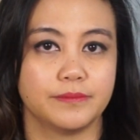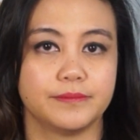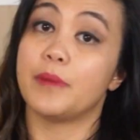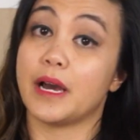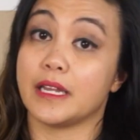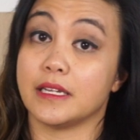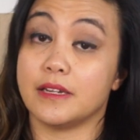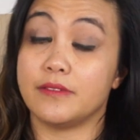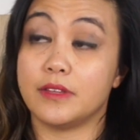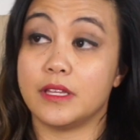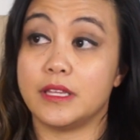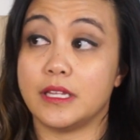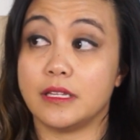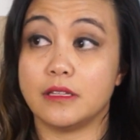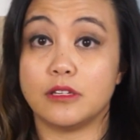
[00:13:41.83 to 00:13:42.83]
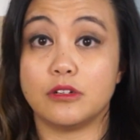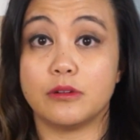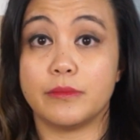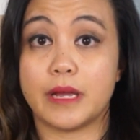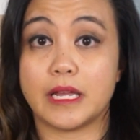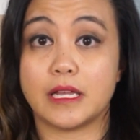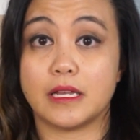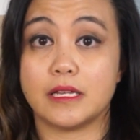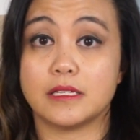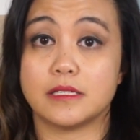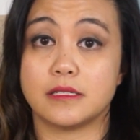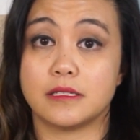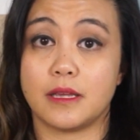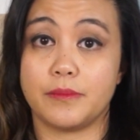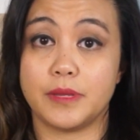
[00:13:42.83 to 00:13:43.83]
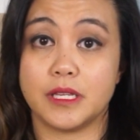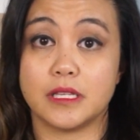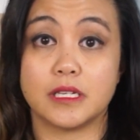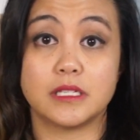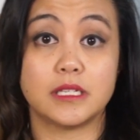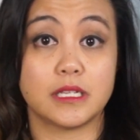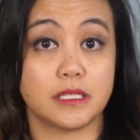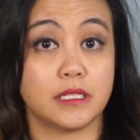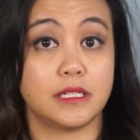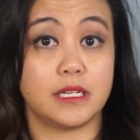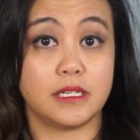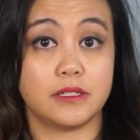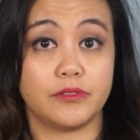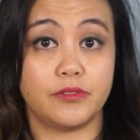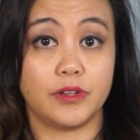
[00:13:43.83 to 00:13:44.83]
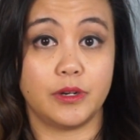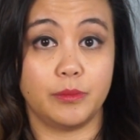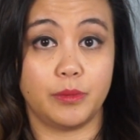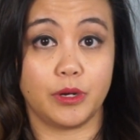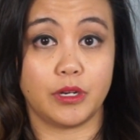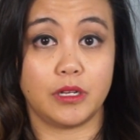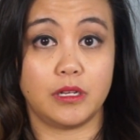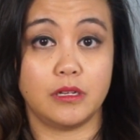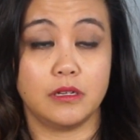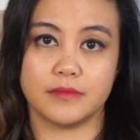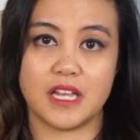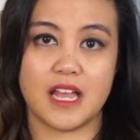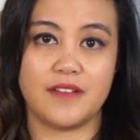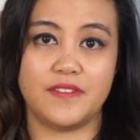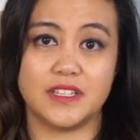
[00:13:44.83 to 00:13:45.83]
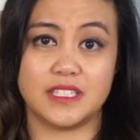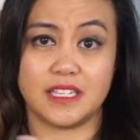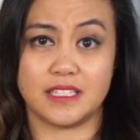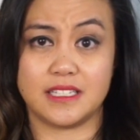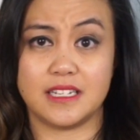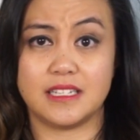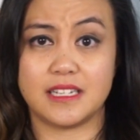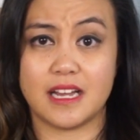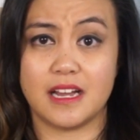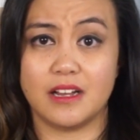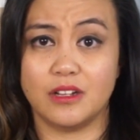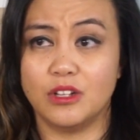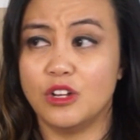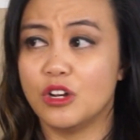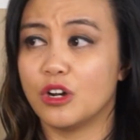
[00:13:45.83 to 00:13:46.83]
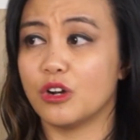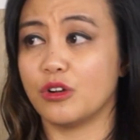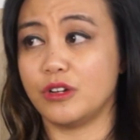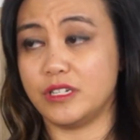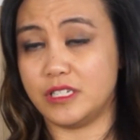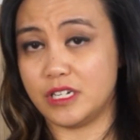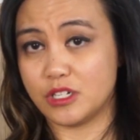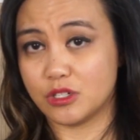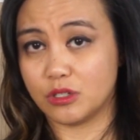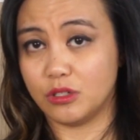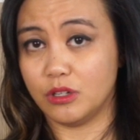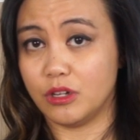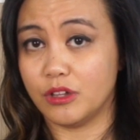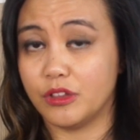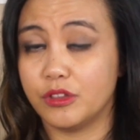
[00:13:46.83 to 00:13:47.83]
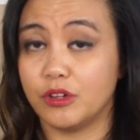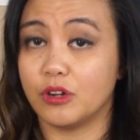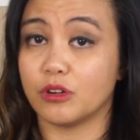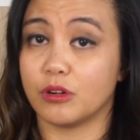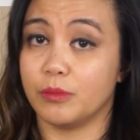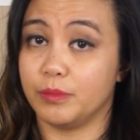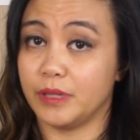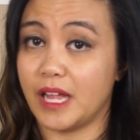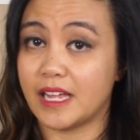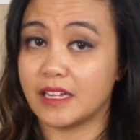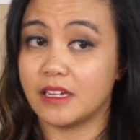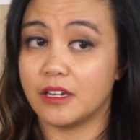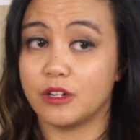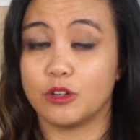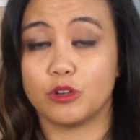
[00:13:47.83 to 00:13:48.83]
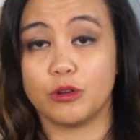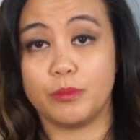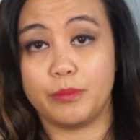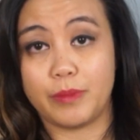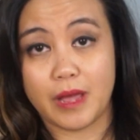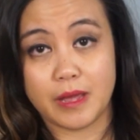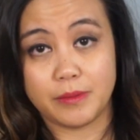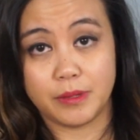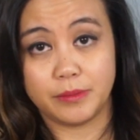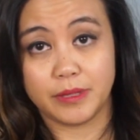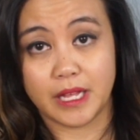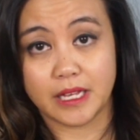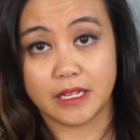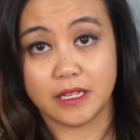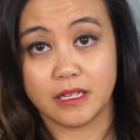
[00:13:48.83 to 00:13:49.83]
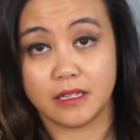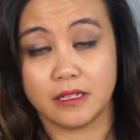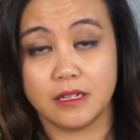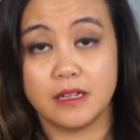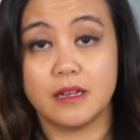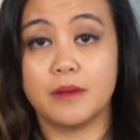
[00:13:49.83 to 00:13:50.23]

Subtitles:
But if the thing that you're making is something that doesn't need to fit a body, if it's a tea towel or a dishcloth or a blanket or a baby blanket,